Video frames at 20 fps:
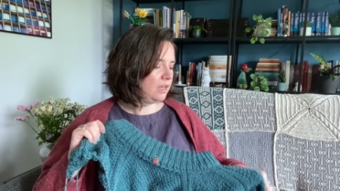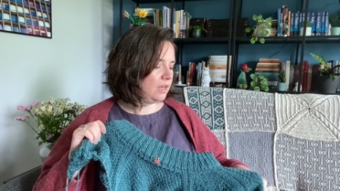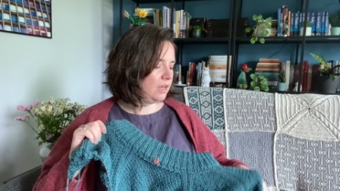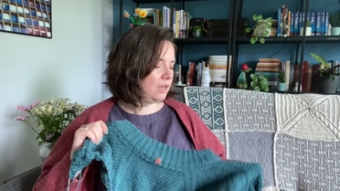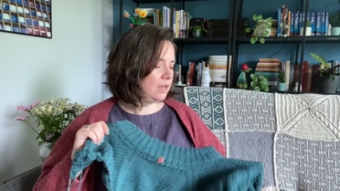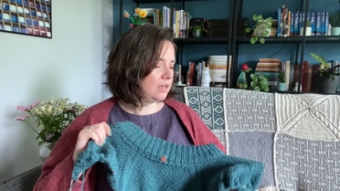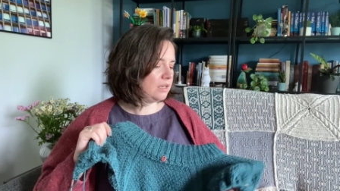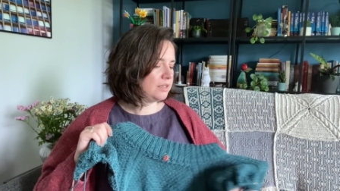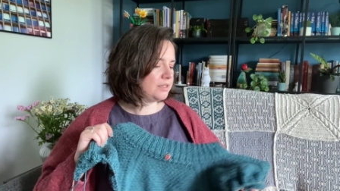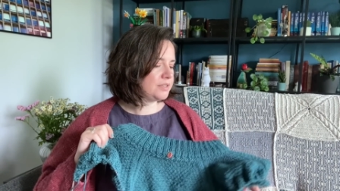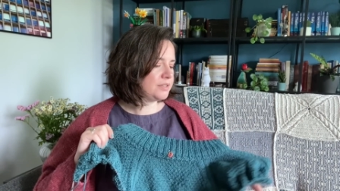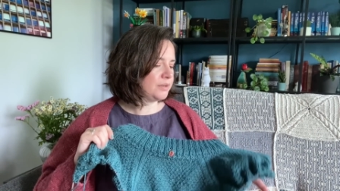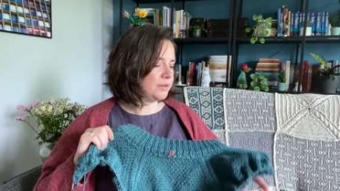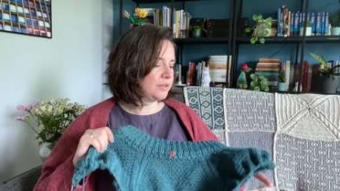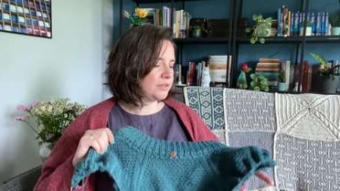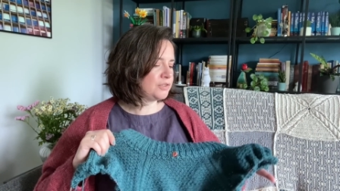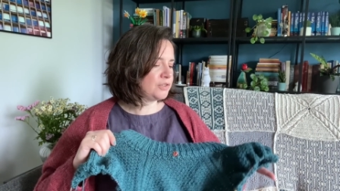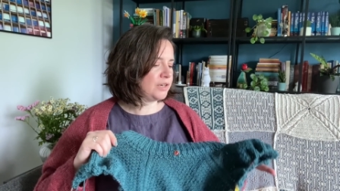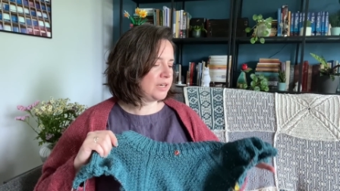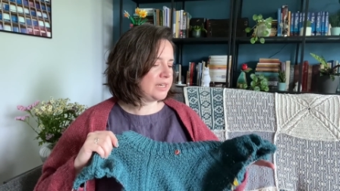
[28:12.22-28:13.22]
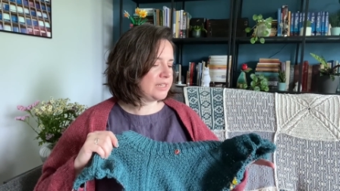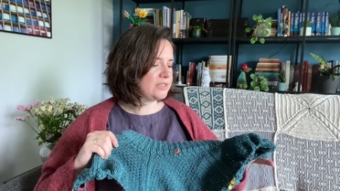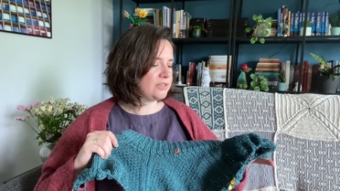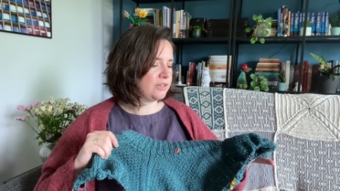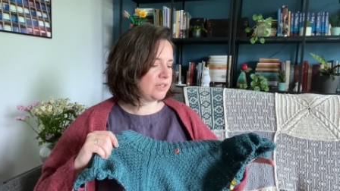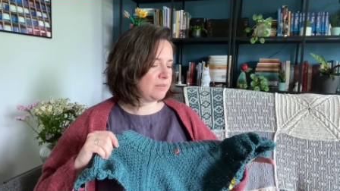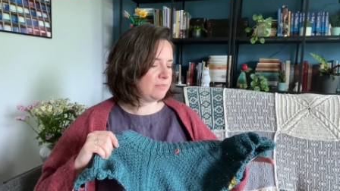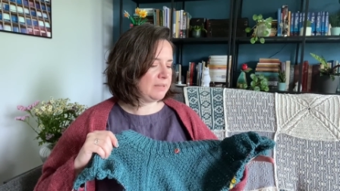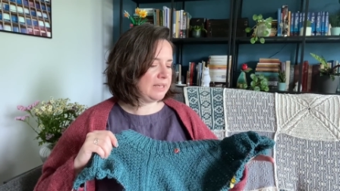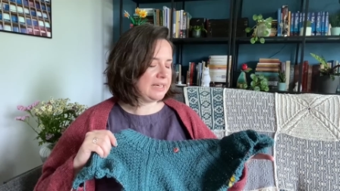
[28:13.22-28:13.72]
So I'll try it on
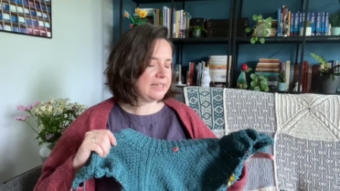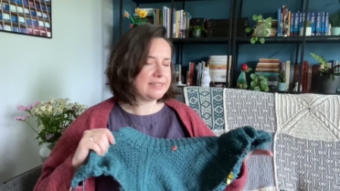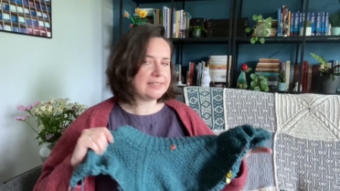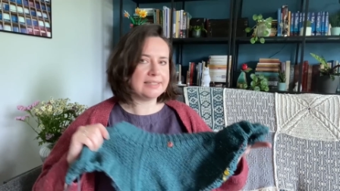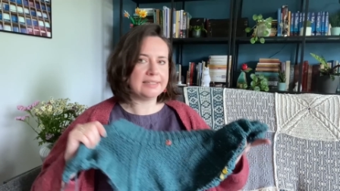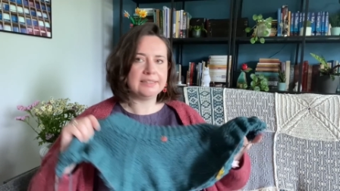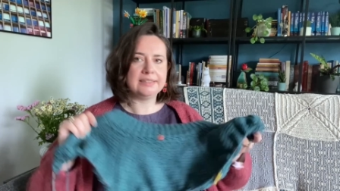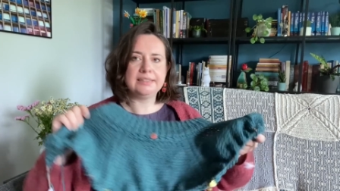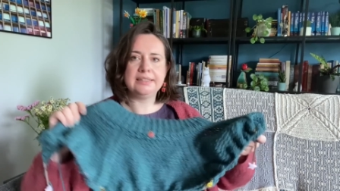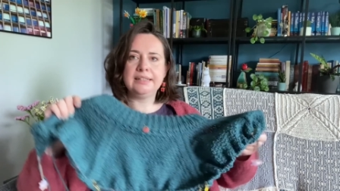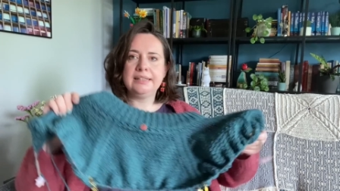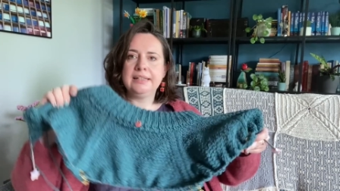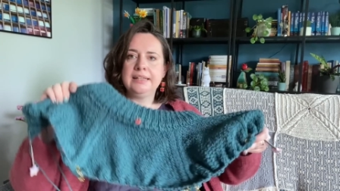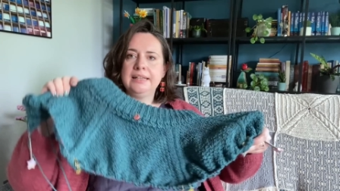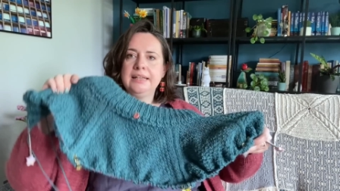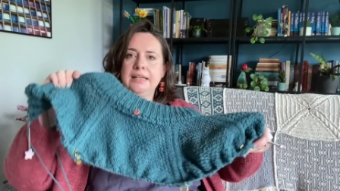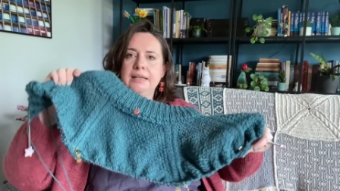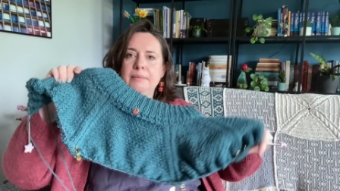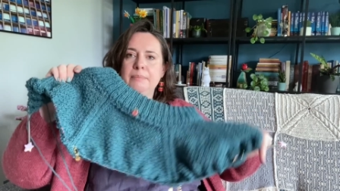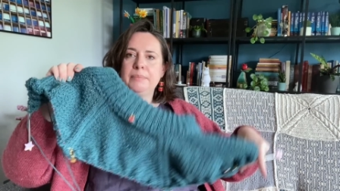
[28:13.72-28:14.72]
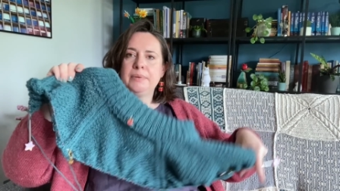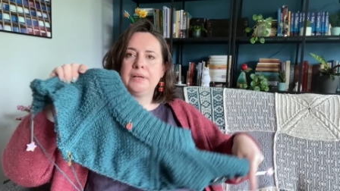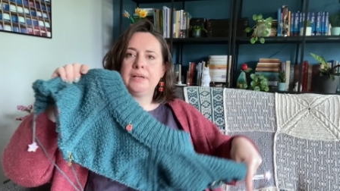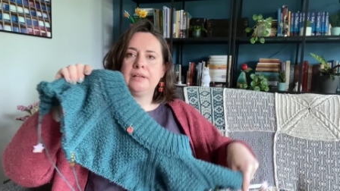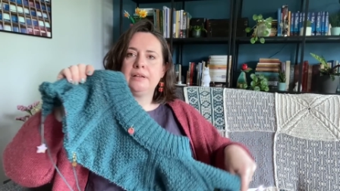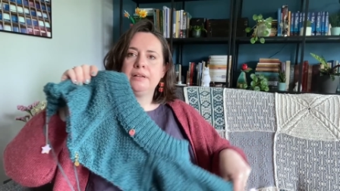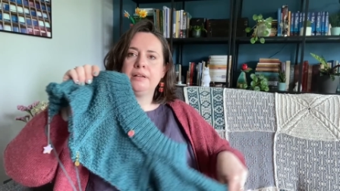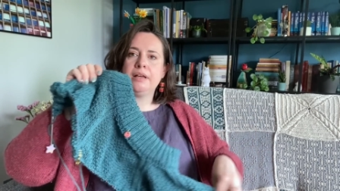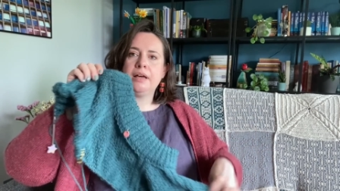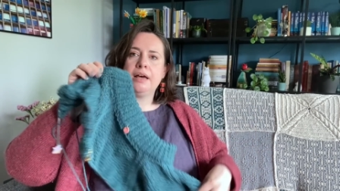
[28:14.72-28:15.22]
him later.
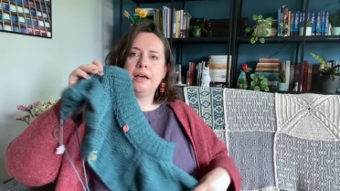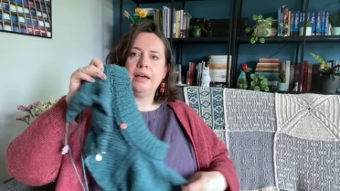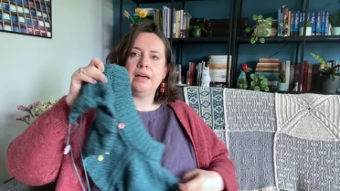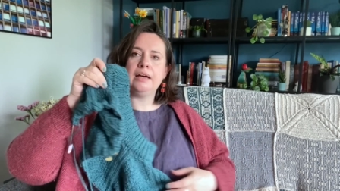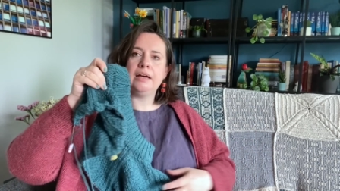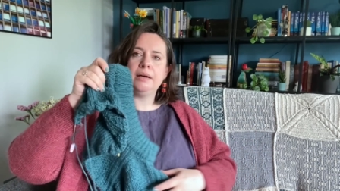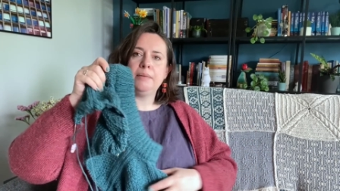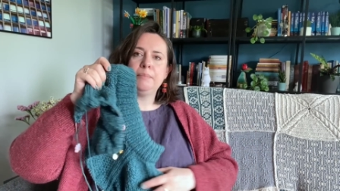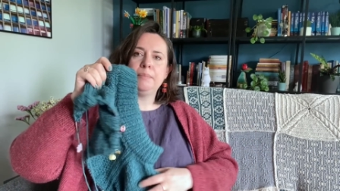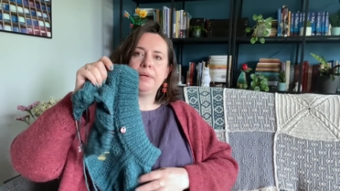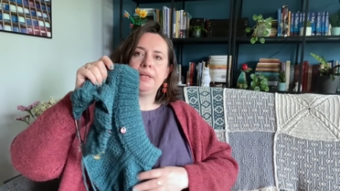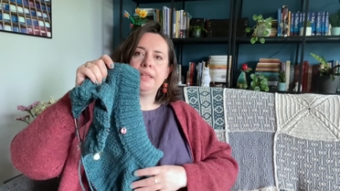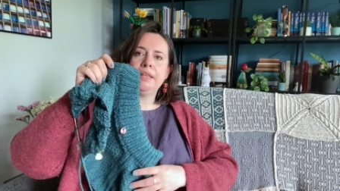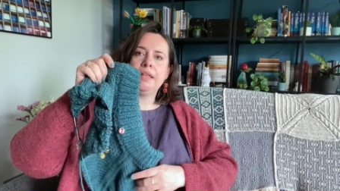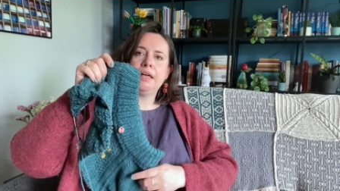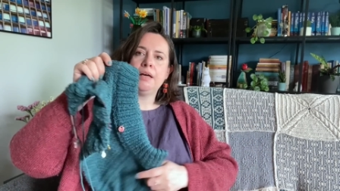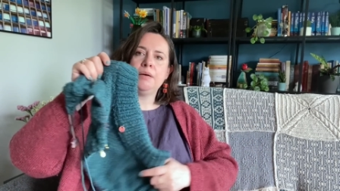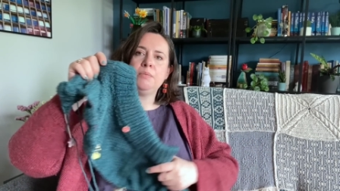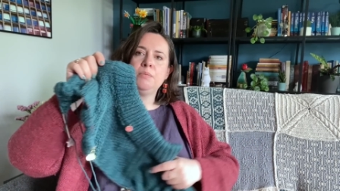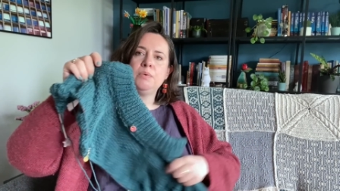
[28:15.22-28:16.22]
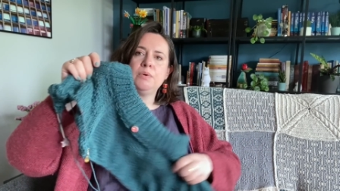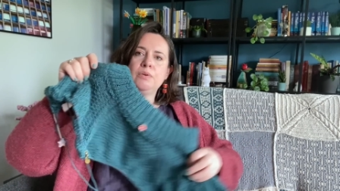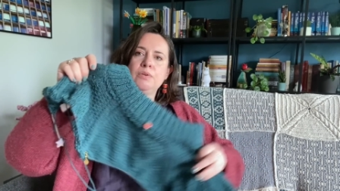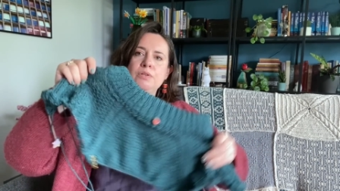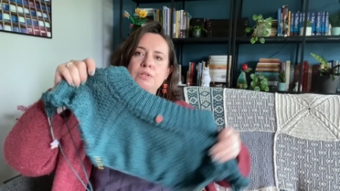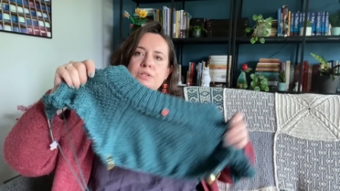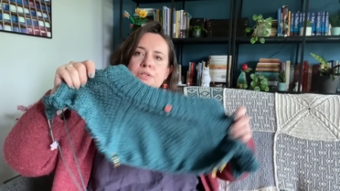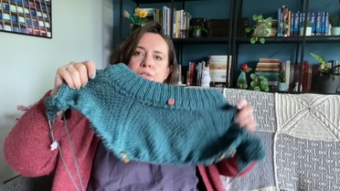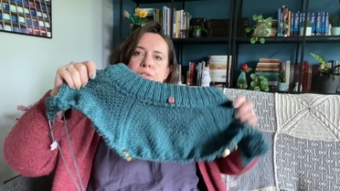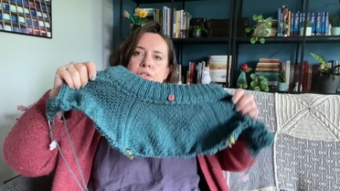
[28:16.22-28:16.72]
But I'm
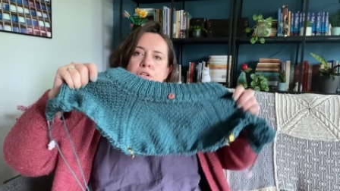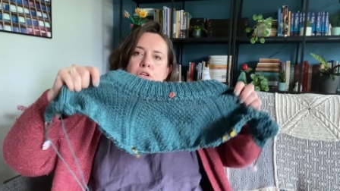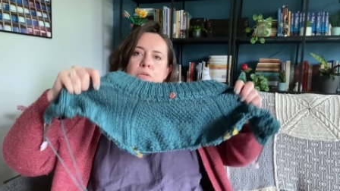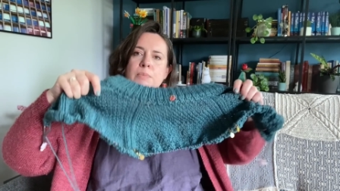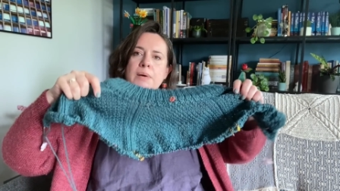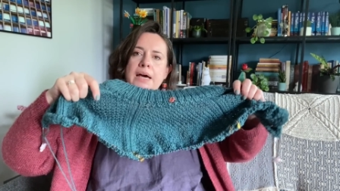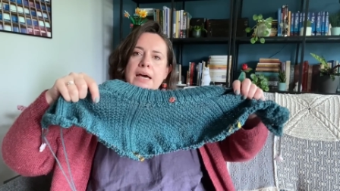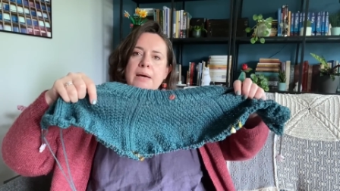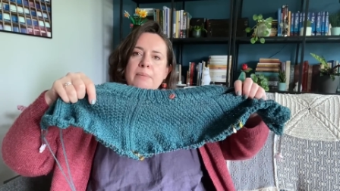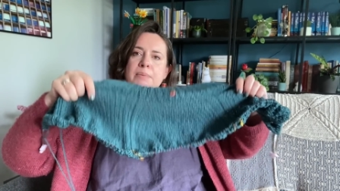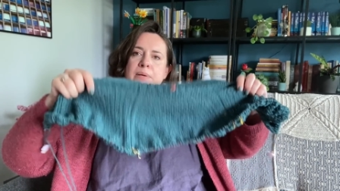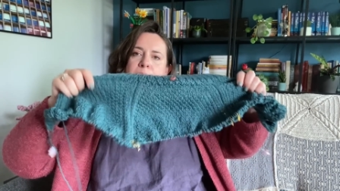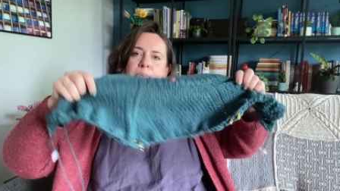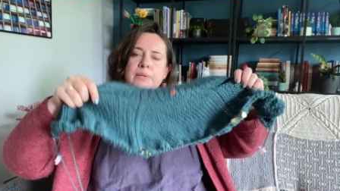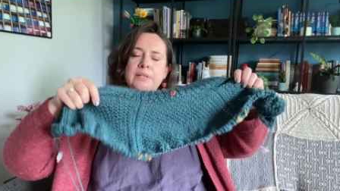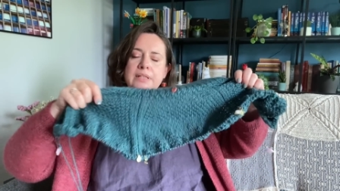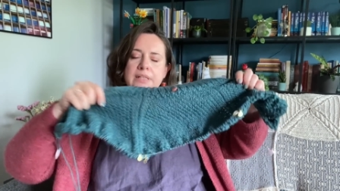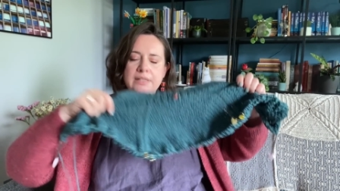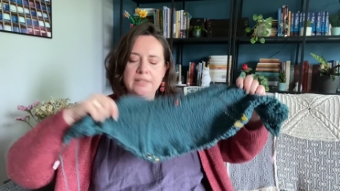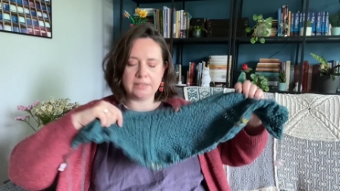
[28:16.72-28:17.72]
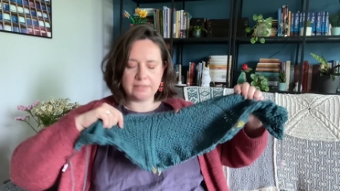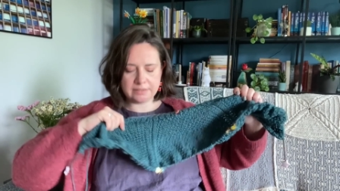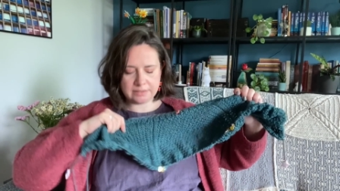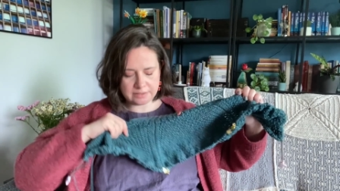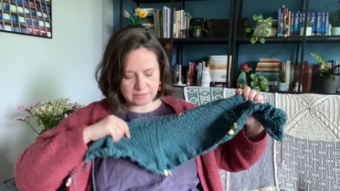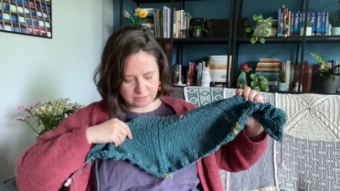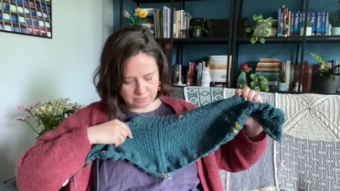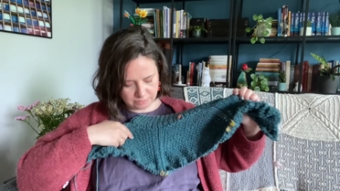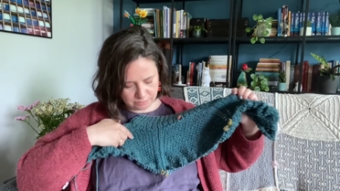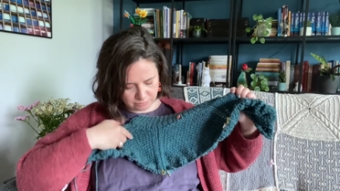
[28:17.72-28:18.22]
super happy with this.
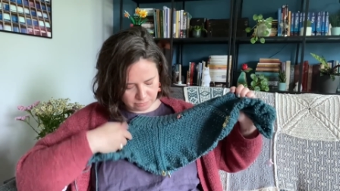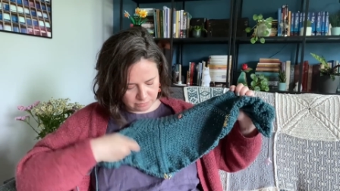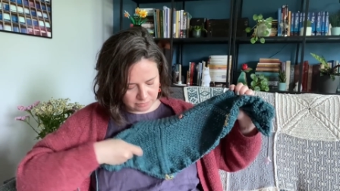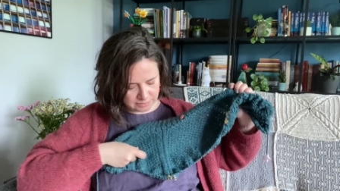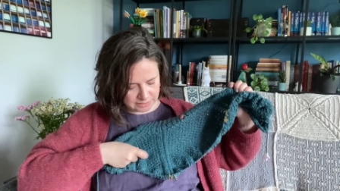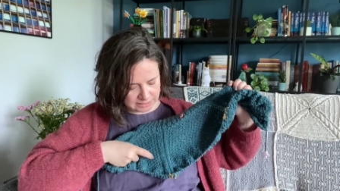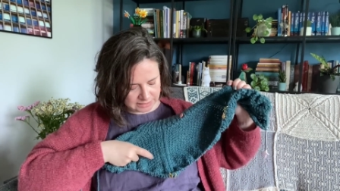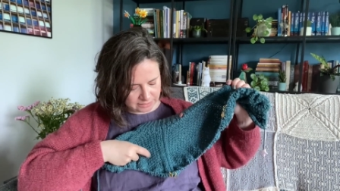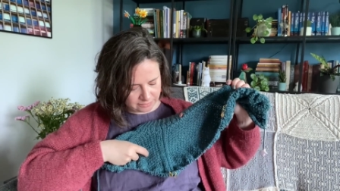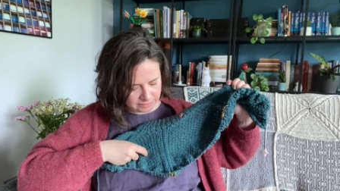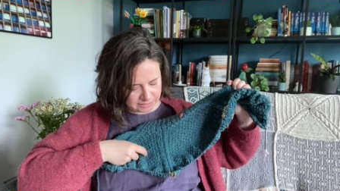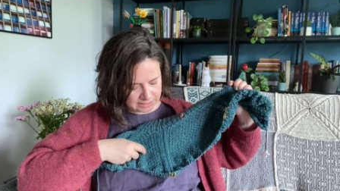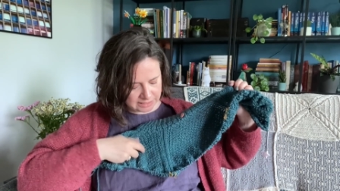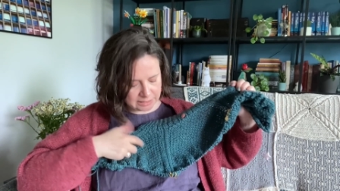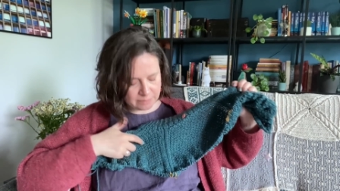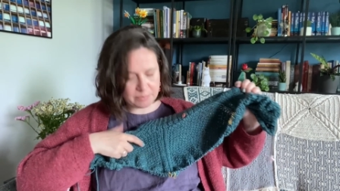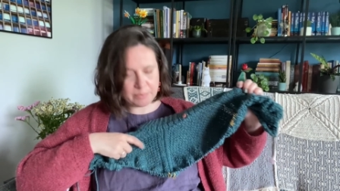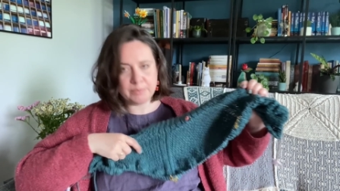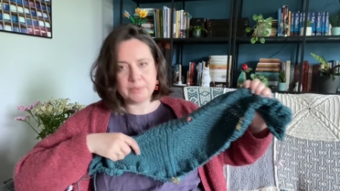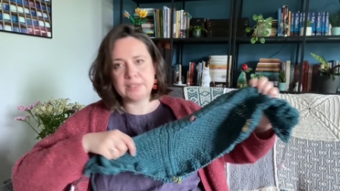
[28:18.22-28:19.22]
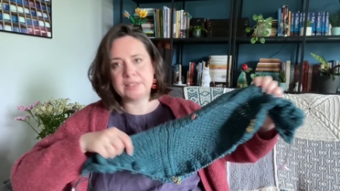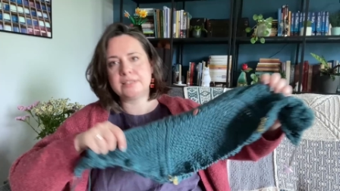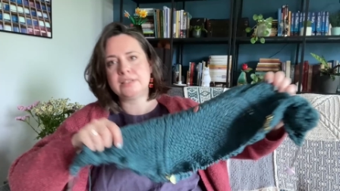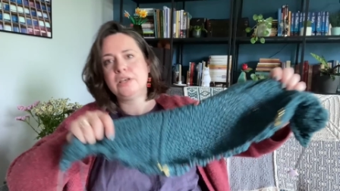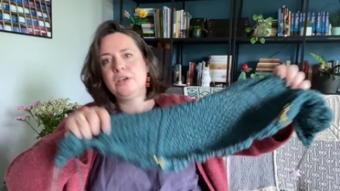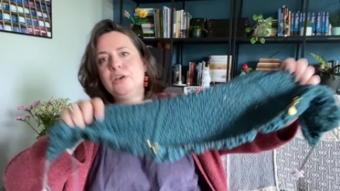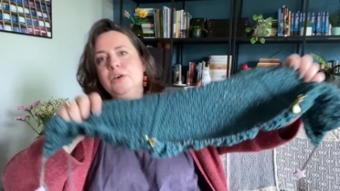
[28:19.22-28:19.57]
Really, really happy with this.